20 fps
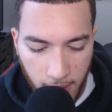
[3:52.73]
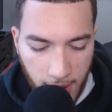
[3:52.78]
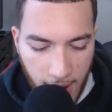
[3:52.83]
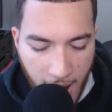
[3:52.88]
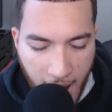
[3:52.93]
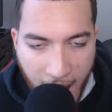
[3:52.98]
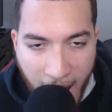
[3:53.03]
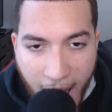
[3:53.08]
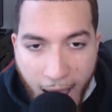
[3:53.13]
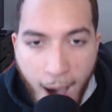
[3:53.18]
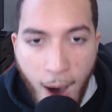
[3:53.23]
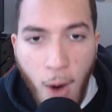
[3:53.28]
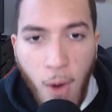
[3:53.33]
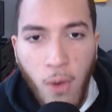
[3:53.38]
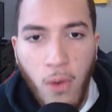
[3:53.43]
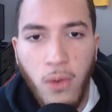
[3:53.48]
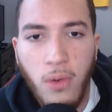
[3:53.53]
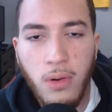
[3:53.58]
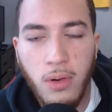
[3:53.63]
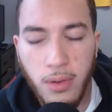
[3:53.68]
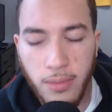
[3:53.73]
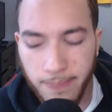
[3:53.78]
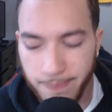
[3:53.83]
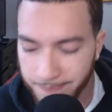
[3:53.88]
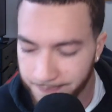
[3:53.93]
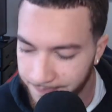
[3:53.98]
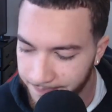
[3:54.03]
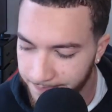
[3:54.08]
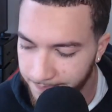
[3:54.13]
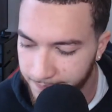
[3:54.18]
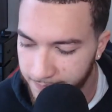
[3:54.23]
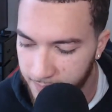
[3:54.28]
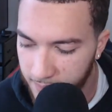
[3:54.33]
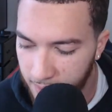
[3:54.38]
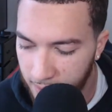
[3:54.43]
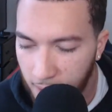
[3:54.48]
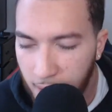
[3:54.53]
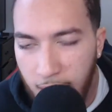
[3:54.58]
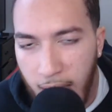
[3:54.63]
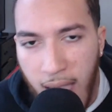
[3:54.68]
How
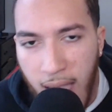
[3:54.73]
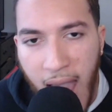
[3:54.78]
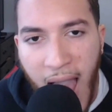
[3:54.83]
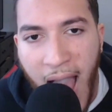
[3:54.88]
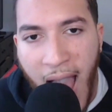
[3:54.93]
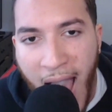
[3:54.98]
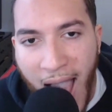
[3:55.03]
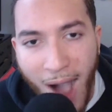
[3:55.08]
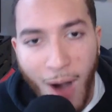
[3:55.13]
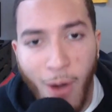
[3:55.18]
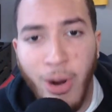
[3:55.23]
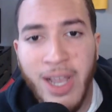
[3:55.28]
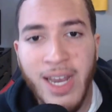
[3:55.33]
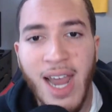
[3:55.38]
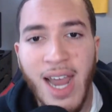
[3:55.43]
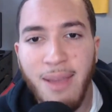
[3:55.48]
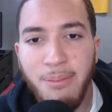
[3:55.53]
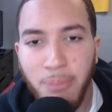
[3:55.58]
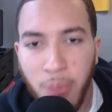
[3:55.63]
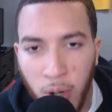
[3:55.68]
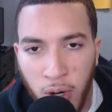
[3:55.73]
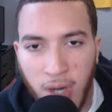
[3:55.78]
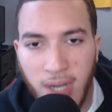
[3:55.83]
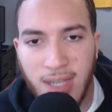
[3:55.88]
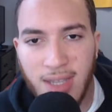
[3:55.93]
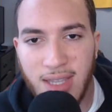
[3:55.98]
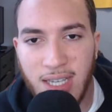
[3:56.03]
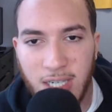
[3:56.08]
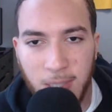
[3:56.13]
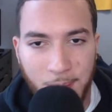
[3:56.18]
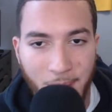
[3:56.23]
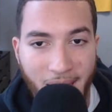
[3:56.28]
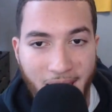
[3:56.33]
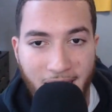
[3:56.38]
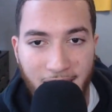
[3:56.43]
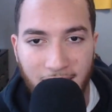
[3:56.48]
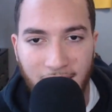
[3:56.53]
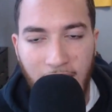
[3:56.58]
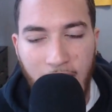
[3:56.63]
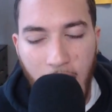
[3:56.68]
can I put this
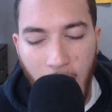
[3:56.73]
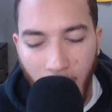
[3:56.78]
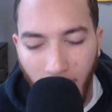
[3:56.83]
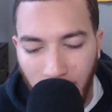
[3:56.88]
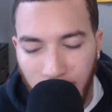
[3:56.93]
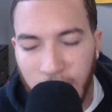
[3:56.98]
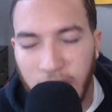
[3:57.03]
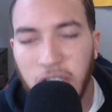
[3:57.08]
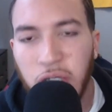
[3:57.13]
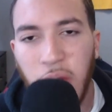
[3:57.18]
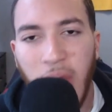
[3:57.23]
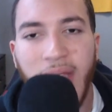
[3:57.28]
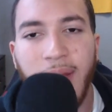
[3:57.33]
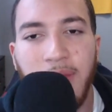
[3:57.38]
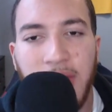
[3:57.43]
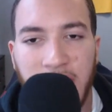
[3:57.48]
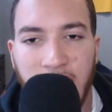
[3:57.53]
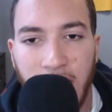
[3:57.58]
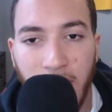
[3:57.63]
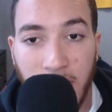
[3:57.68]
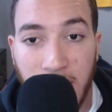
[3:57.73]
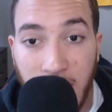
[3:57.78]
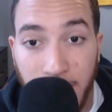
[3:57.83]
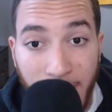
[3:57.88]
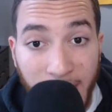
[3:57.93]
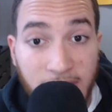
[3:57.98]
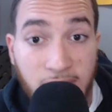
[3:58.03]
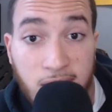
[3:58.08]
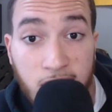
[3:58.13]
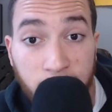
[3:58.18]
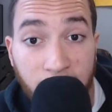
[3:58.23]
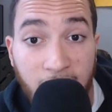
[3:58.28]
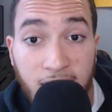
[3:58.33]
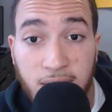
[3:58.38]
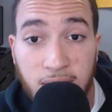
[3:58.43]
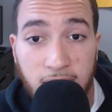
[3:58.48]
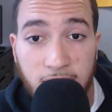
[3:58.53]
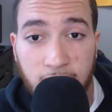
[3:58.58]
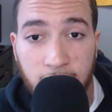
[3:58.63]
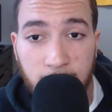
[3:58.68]
man on the same tier as the best of the
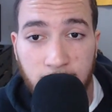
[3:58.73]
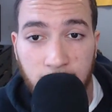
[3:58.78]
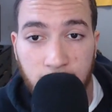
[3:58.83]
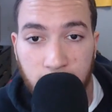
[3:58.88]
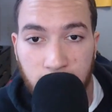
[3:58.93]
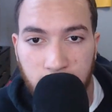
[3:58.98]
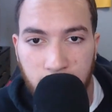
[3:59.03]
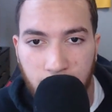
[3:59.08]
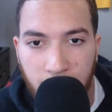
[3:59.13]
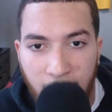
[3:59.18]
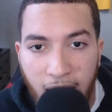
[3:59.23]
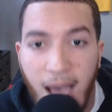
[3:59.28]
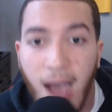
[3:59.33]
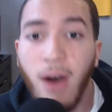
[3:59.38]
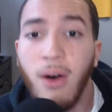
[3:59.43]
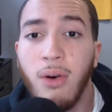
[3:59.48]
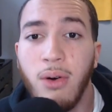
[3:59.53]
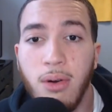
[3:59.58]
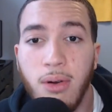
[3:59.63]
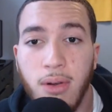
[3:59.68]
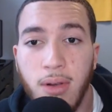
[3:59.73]
best? How?